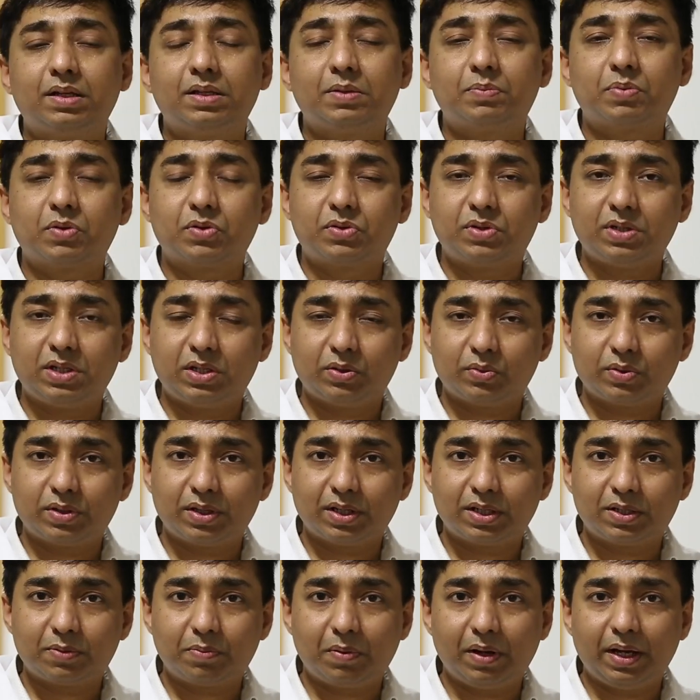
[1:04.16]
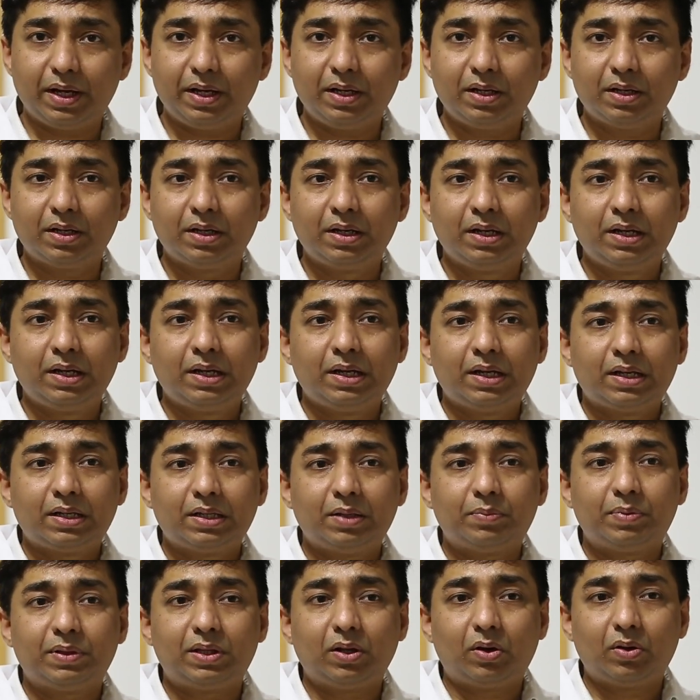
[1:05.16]
The procedure was explained.
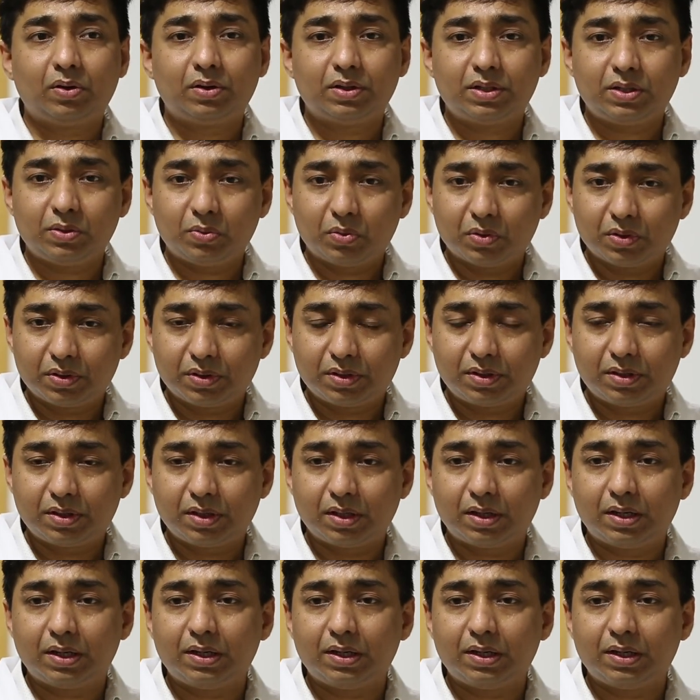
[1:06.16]
The pathology was